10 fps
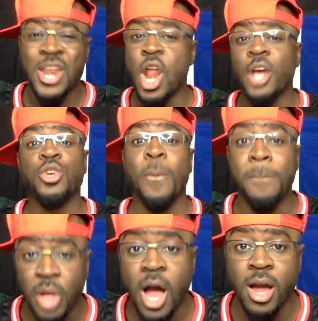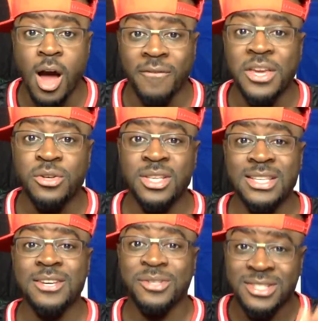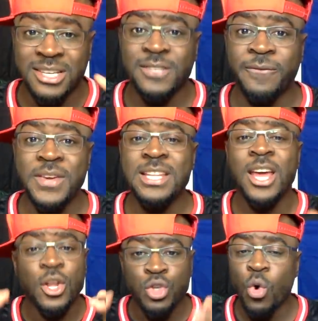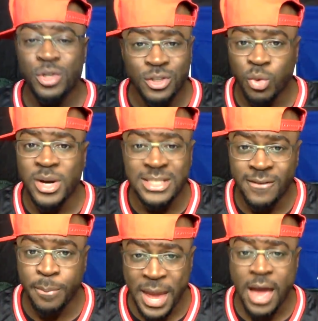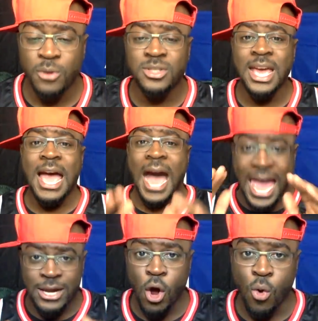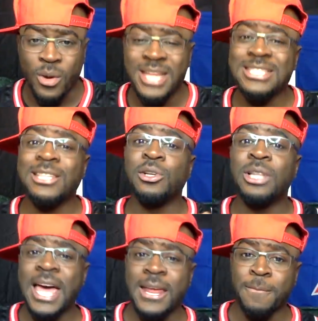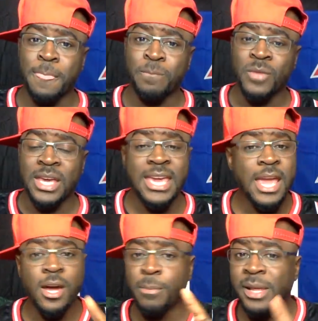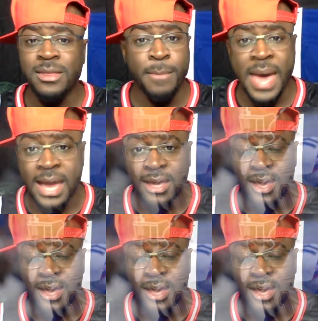Knock your block off. Here's the deal. 6 feet, 227 pounds. I know, it's a little light. He ain't going to play the Mac.